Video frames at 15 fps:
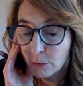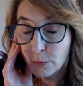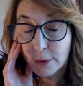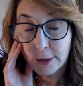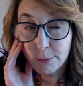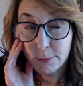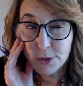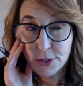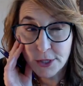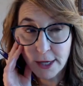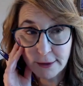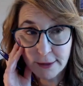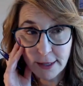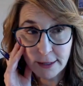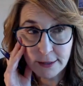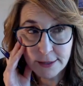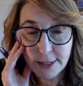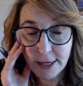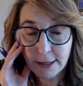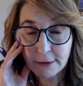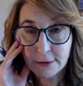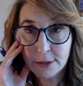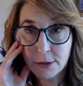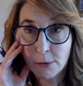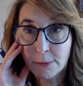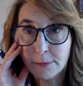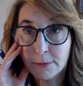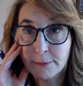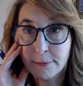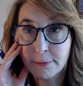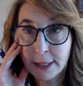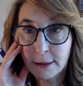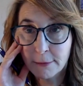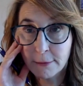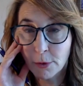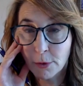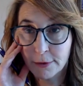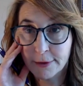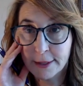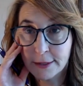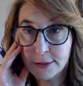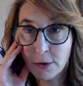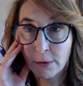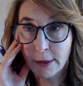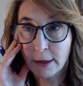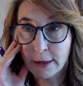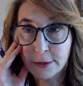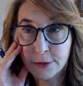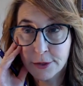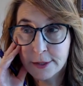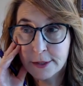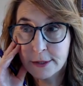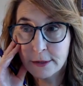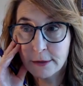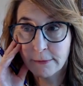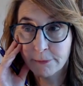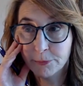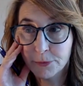Really appreciate that insight. So many important things going on, and just